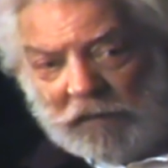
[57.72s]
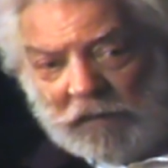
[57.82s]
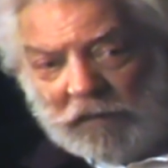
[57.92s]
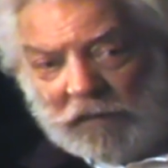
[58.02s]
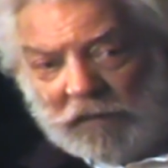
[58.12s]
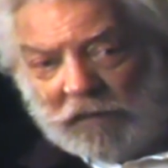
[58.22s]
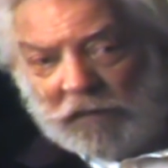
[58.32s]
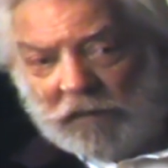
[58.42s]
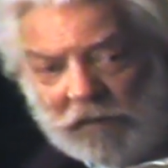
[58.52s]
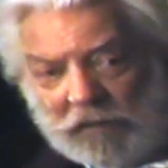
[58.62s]
from the
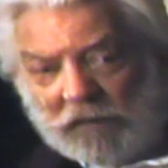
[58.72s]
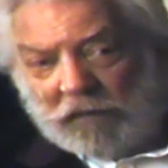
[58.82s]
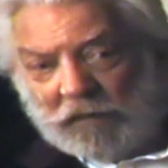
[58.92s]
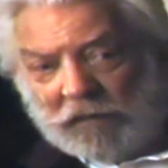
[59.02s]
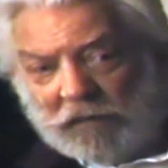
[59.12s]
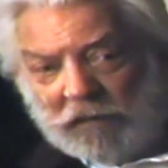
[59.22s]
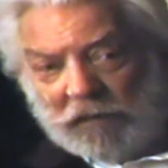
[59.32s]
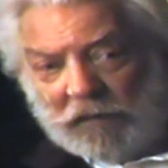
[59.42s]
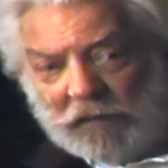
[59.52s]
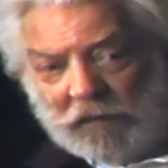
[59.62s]
Creator, whatever.
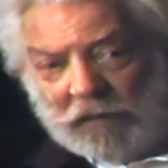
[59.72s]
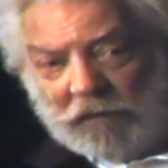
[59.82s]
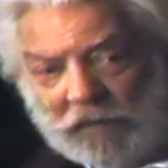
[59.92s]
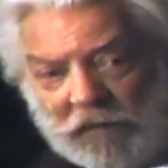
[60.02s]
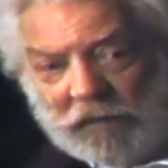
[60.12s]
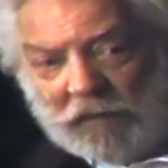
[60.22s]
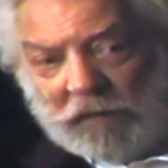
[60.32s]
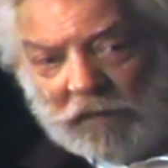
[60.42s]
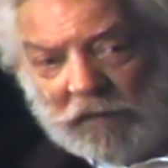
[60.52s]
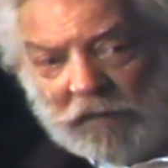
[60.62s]
And you can call
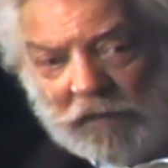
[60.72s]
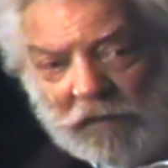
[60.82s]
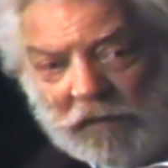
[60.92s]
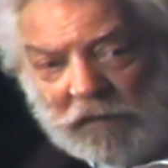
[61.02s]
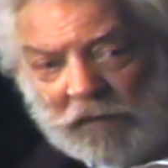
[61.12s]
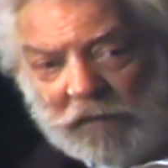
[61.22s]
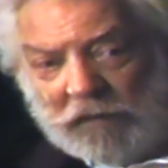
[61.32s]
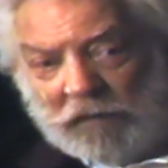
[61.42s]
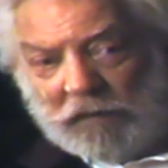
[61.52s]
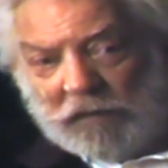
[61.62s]
it you can call it
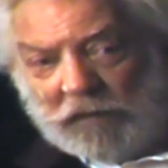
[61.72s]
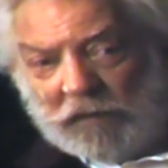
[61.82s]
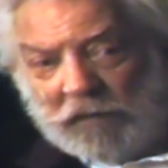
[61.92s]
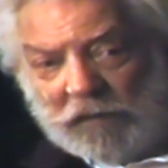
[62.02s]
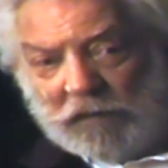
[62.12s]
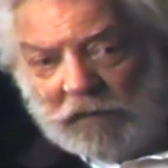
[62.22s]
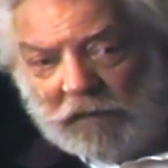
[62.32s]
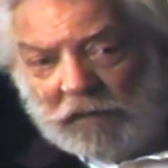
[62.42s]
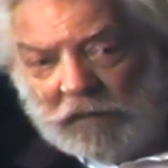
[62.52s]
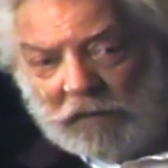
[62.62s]
truth.
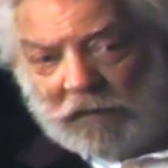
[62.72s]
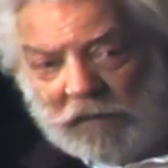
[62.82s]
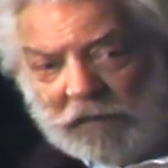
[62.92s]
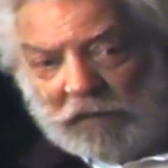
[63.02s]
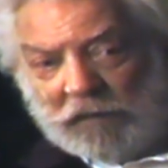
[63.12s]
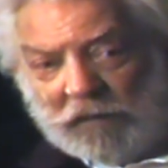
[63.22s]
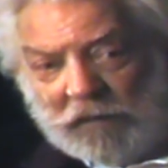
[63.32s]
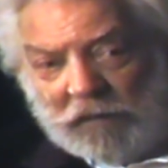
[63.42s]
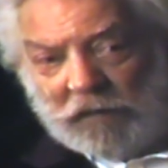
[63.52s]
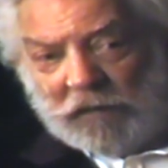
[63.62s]
You can call
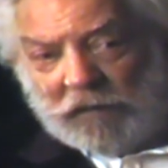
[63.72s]
it the